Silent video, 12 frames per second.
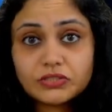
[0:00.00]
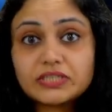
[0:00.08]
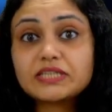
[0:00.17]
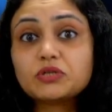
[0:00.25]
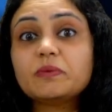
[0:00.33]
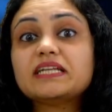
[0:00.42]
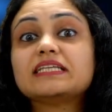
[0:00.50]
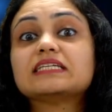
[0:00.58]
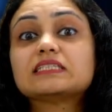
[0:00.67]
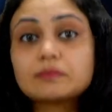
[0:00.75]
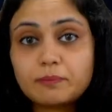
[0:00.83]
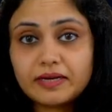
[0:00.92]
you need to be
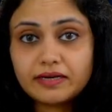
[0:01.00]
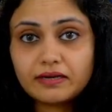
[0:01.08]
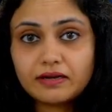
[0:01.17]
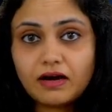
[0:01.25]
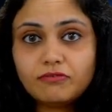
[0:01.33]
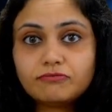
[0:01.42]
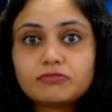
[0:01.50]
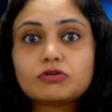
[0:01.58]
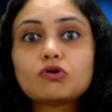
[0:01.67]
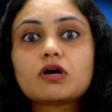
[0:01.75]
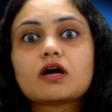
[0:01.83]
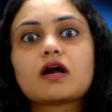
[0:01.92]
disciplined enough
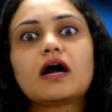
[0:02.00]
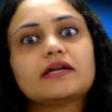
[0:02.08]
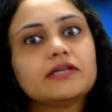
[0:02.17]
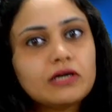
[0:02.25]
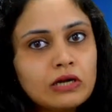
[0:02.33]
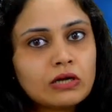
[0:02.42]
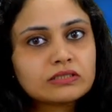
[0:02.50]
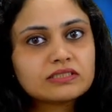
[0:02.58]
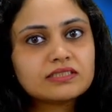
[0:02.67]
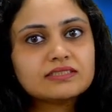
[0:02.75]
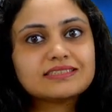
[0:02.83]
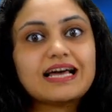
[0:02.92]
to cut your
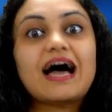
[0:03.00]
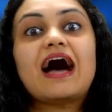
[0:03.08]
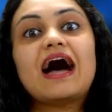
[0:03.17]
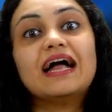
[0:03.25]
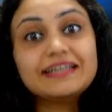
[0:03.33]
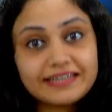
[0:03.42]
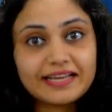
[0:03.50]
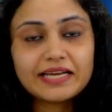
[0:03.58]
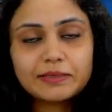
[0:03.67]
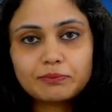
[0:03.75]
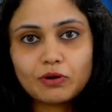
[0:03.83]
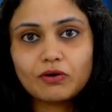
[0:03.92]
losses and
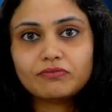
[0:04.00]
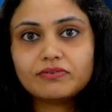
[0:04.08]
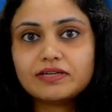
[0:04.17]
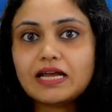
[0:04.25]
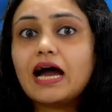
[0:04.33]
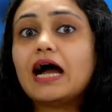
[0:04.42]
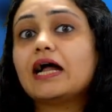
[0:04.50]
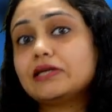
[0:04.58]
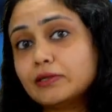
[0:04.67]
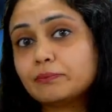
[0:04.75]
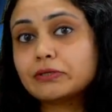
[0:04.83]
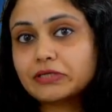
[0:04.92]
take profit
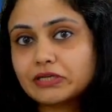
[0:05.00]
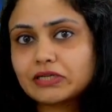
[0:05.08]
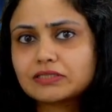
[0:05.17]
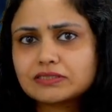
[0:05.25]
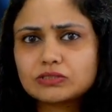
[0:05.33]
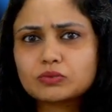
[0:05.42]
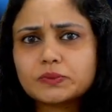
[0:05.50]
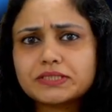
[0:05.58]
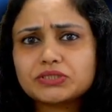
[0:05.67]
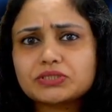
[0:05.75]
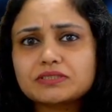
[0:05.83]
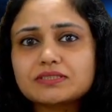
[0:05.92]
at a particular
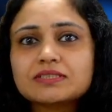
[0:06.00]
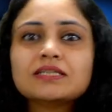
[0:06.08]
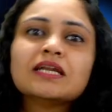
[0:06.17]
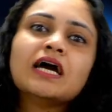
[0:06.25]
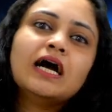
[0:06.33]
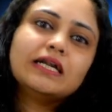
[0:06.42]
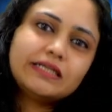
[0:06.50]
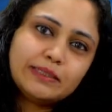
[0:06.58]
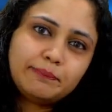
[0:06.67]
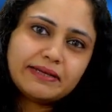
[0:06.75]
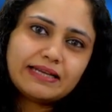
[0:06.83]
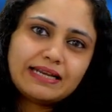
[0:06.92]
situation.
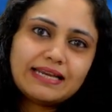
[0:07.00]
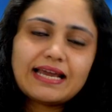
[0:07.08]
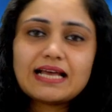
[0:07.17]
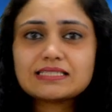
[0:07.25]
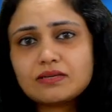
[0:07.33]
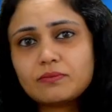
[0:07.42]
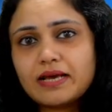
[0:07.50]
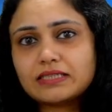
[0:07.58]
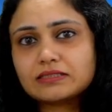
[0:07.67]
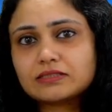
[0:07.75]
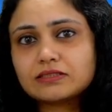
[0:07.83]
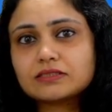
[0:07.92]
Typically, as
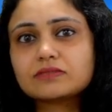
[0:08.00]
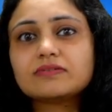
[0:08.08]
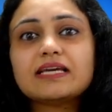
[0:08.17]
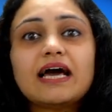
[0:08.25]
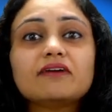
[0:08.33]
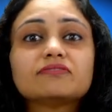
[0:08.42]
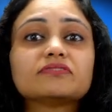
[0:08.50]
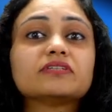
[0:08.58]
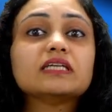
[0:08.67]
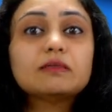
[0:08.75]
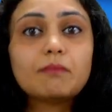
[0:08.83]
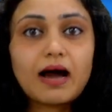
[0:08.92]
investors, we have
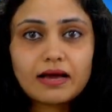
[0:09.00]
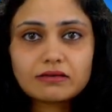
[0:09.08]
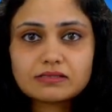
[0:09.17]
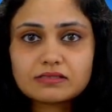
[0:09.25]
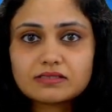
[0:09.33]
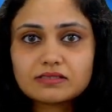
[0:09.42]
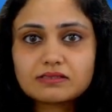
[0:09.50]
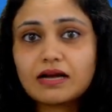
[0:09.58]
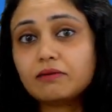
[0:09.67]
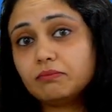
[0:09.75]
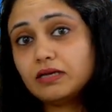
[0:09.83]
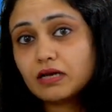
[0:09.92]
three biases
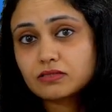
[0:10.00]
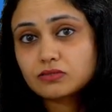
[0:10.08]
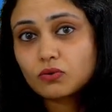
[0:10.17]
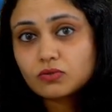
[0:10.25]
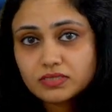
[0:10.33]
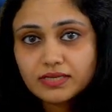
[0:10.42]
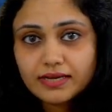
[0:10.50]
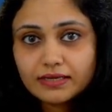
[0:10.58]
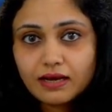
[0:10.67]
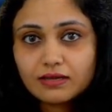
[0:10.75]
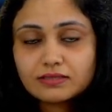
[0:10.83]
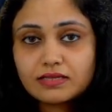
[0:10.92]
that we associate
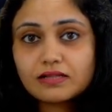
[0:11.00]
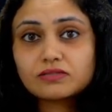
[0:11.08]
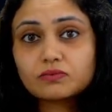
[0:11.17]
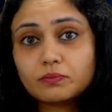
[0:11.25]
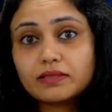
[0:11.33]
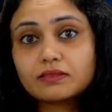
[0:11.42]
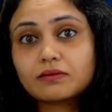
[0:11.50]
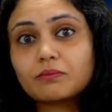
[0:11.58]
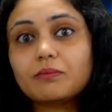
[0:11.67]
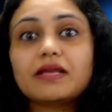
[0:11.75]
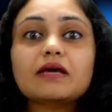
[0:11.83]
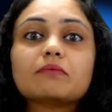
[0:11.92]
ourselves with
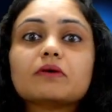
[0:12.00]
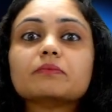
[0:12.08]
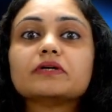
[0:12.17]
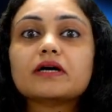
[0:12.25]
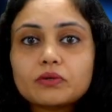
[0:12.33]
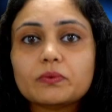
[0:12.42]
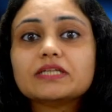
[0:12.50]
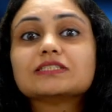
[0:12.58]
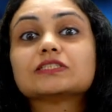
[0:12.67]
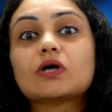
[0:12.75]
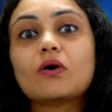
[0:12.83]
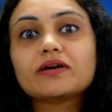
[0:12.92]
whenever we are doing
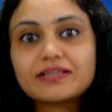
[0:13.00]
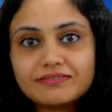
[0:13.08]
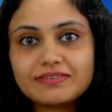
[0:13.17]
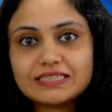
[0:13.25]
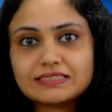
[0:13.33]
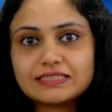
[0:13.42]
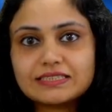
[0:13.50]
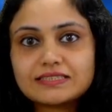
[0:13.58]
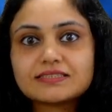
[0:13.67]
stock investing.